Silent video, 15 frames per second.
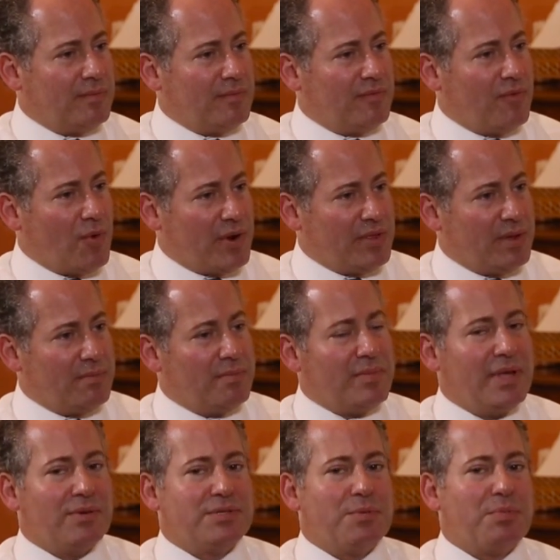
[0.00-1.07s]
for them,
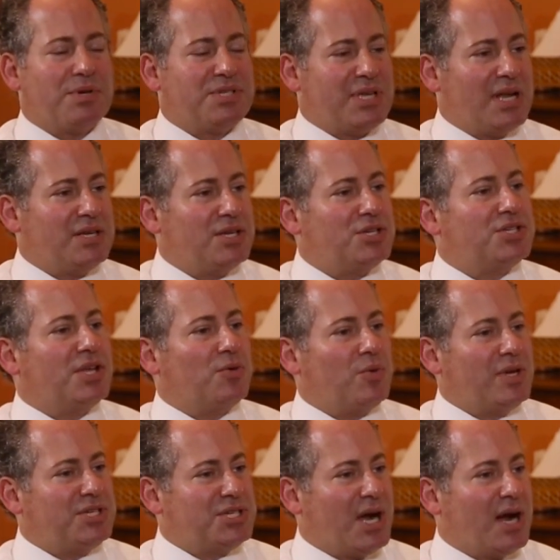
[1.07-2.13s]
there's a percentage that
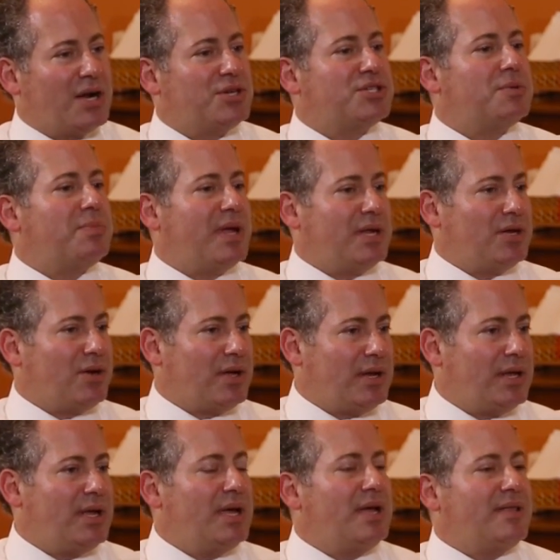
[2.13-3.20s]
we charge depending
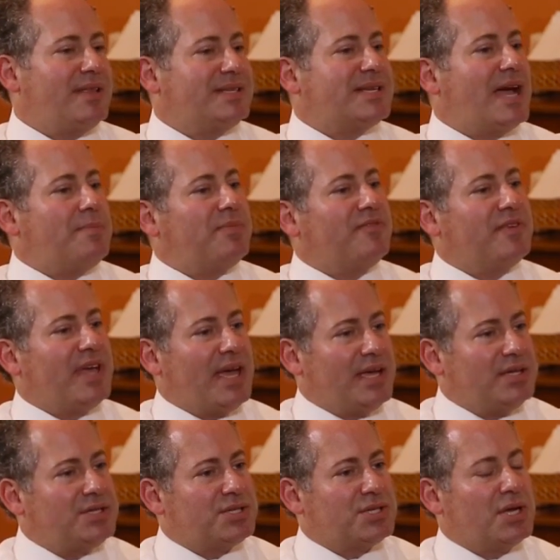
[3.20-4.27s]
on the type of
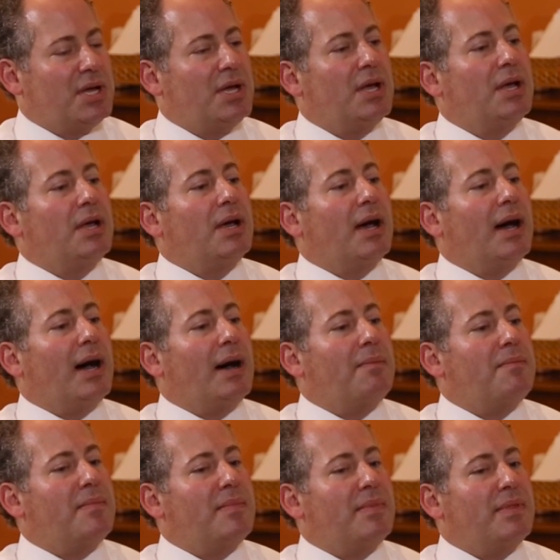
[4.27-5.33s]
case
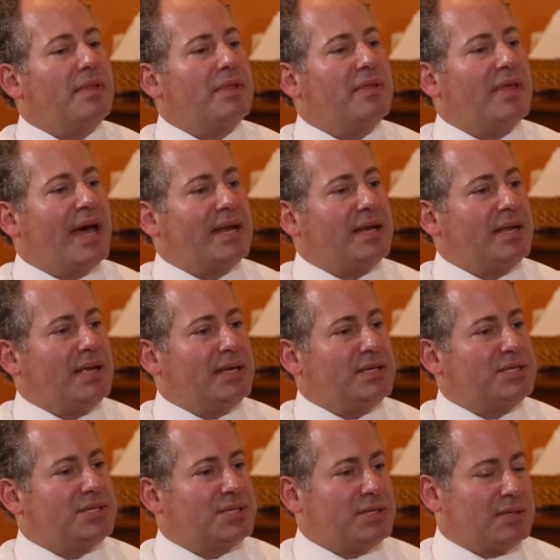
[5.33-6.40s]
that
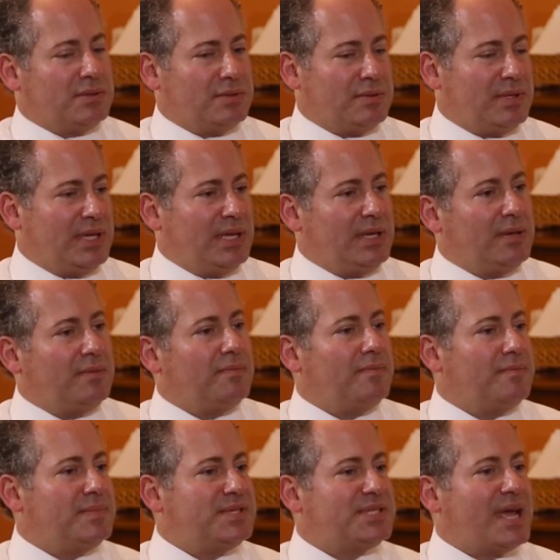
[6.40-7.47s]
is the
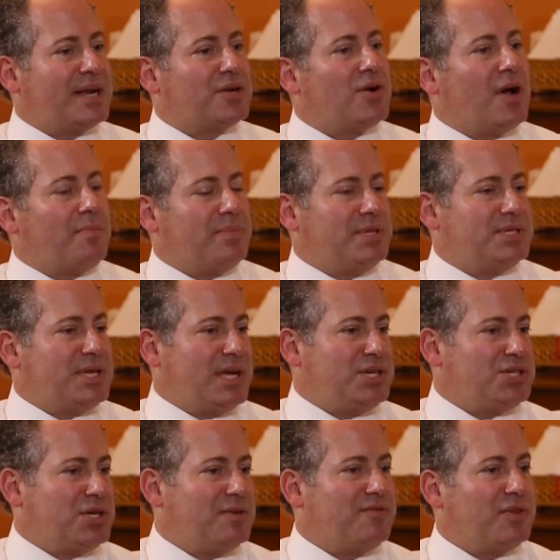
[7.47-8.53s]
set
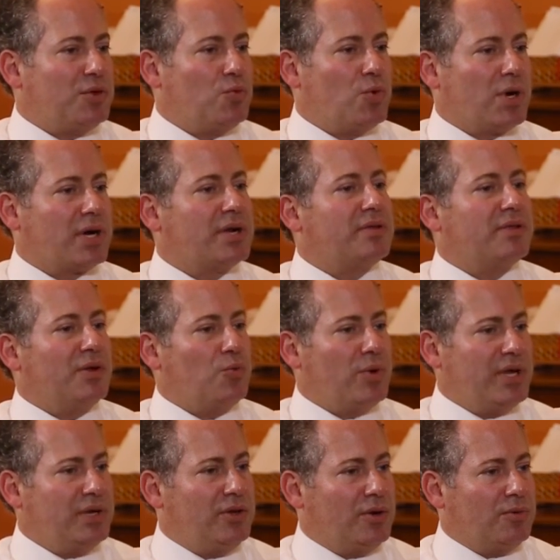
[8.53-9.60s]
compensation for the work that
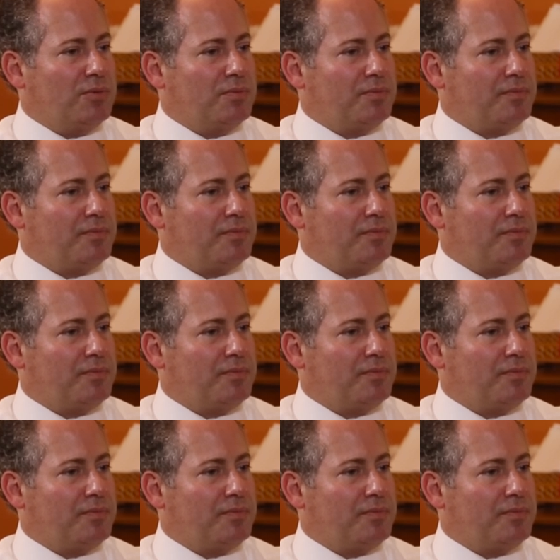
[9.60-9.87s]
we do.